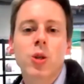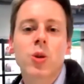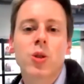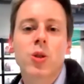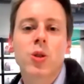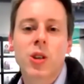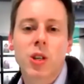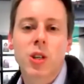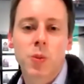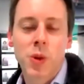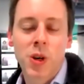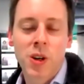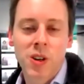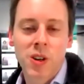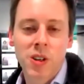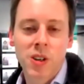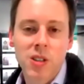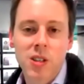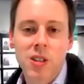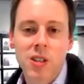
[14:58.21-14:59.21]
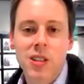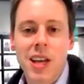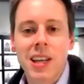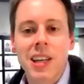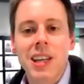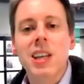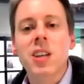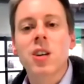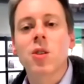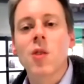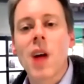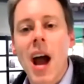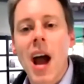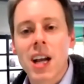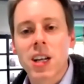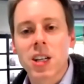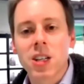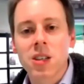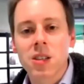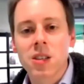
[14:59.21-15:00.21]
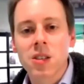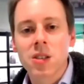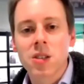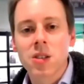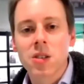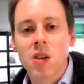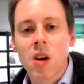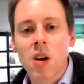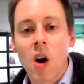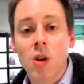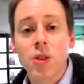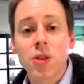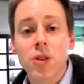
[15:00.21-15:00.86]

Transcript: user experiences and interactions are the